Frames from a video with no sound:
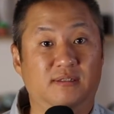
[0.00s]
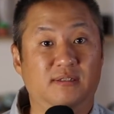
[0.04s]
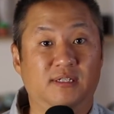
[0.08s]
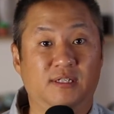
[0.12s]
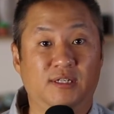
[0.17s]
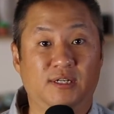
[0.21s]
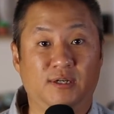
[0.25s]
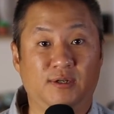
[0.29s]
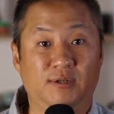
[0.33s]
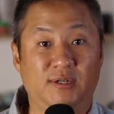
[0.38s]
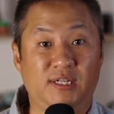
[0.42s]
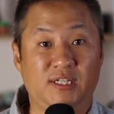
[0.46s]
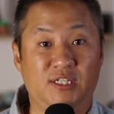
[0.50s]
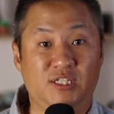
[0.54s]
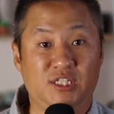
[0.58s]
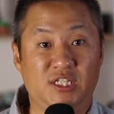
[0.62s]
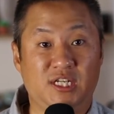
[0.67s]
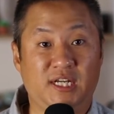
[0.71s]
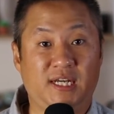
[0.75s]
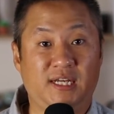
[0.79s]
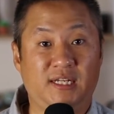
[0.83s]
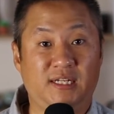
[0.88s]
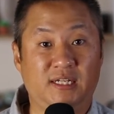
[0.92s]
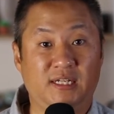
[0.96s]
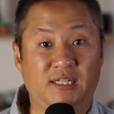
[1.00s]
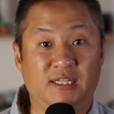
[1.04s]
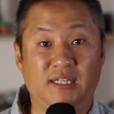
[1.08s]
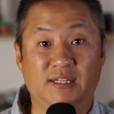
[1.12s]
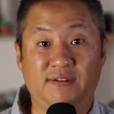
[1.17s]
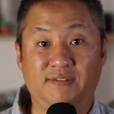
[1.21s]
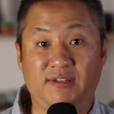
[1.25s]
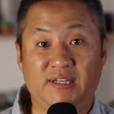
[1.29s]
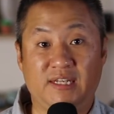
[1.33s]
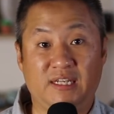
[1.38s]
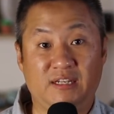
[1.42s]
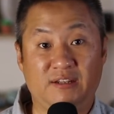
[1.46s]
in China
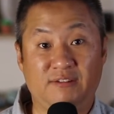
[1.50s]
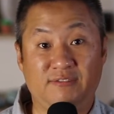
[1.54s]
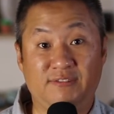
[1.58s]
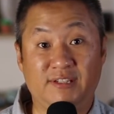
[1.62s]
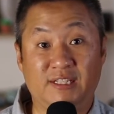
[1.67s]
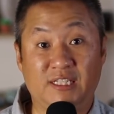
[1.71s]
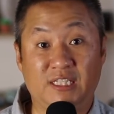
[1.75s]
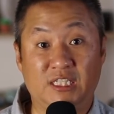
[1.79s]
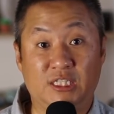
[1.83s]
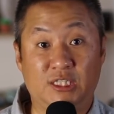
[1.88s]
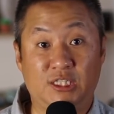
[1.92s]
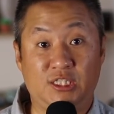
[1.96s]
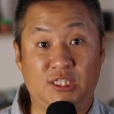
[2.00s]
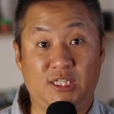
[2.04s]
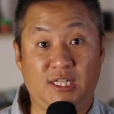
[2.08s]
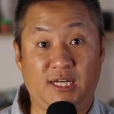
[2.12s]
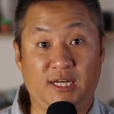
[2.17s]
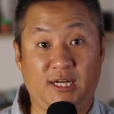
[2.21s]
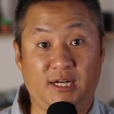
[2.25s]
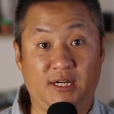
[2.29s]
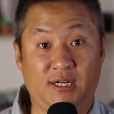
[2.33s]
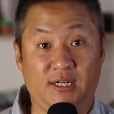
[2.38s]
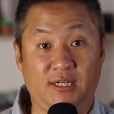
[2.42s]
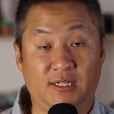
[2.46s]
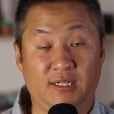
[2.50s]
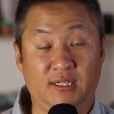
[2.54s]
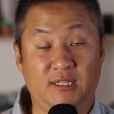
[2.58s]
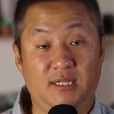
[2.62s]
living in a village there.